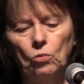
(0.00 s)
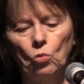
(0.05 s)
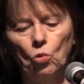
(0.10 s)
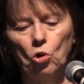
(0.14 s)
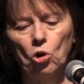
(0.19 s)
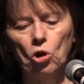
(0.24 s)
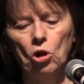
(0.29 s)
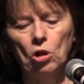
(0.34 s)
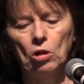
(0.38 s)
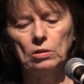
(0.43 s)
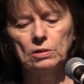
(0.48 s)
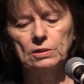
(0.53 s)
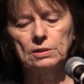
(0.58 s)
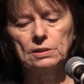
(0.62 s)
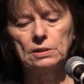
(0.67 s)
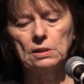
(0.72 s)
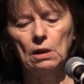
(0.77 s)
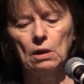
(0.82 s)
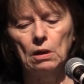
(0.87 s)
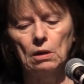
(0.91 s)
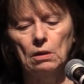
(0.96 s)
Warhol's,
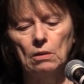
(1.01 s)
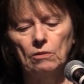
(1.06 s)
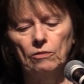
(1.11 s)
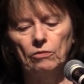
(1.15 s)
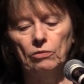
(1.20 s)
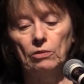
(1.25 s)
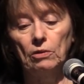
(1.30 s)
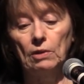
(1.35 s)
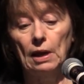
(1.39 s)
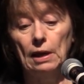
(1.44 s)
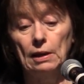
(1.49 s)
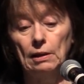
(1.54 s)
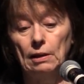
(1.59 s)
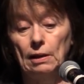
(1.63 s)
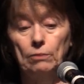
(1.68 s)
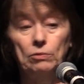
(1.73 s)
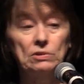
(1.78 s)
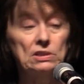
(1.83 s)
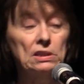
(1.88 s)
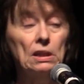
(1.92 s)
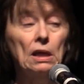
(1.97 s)
uh, I, I
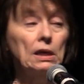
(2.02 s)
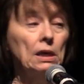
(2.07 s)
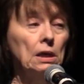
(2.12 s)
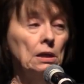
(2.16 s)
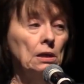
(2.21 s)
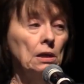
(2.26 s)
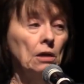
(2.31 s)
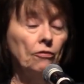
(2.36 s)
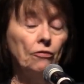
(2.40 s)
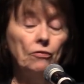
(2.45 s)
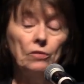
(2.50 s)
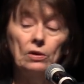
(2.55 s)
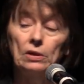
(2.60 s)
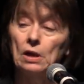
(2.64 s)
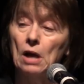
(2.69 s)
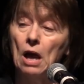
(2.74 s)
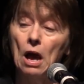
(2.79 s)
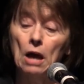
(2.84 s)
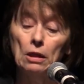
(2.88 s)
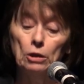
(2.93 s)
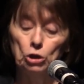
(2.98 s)
was lucky enough in
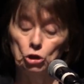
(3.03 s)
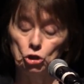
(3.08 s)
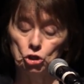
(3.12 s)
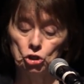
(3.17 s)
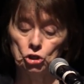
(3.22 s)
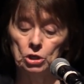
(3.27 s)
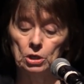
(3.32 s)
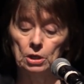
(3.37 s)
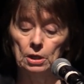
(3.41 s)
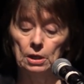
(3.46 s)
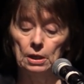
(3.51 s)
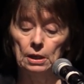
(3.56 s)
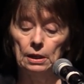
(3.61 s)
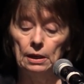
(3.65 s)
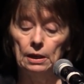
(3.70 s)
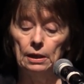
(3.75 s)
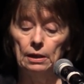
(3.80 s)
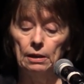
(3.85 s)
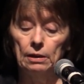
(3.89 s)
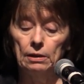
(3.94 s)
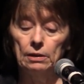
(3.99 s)
college
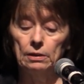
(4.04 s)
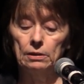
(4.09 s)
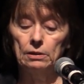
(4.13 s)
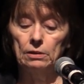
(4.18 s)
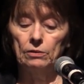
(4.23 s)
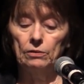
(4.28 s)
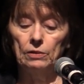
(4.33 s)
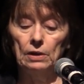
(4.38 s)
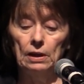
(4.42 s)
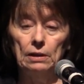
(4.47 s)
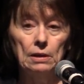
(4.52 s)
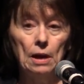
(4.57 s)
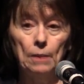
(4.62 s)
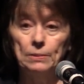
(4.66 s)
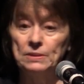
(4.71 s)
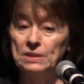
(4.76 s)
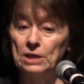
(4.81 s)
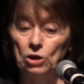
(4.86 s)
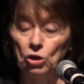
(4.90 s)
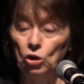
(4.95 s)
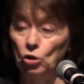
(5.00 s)
uh, in
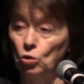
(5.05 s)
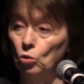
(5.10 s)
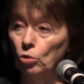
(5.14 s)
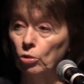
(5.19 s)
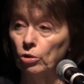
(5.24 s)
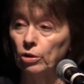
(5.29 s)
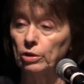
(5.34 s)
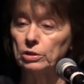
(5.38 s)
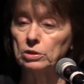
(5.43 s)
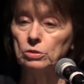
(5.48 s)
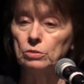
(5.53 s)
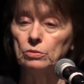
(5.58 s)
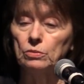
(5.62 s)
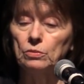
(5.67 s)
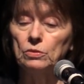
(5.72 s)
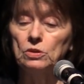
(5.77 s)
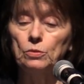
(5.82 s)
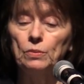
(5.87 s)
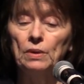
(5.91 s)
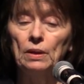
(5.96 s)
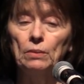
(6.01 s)
upstate New York to,
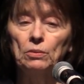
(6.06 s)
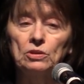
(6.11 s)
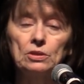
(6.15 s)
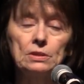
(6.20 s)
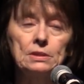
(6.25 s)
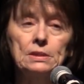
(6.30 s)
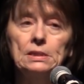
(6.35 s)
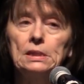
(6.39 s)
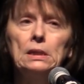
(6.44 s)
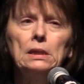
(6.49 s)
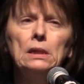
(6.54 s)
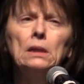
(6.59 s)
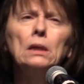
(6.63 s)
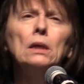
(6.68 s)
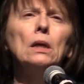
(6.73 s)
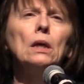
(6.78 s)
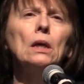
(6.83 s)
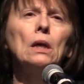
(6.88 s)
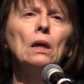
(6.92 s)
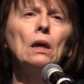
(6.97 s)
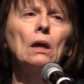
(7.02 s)
to be able to see
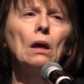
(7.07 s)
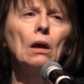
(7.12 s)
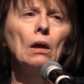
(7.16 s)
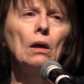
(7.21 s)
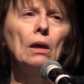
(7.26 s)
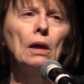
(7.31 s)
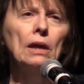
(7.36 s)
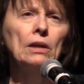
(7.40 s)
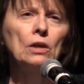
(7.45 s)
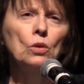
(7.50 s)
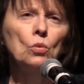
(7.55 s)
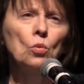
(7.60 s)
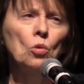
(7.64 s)
uh, Andy